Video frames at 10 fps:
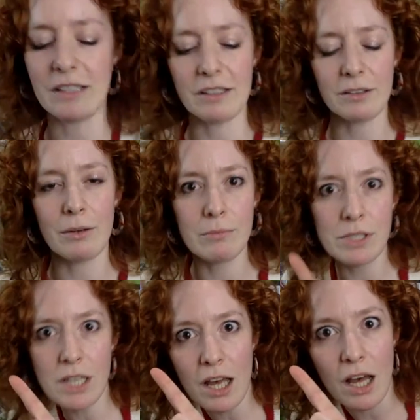in, so I'm
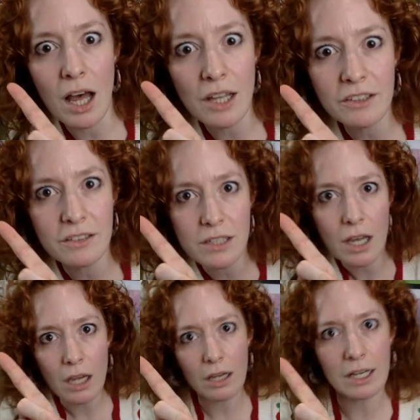just
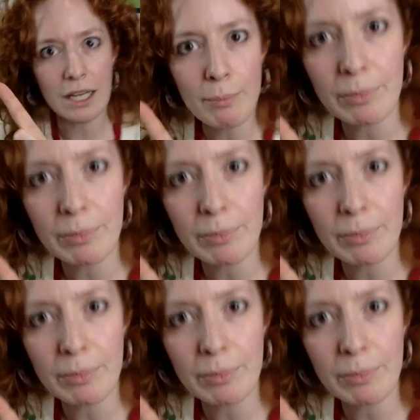going to get a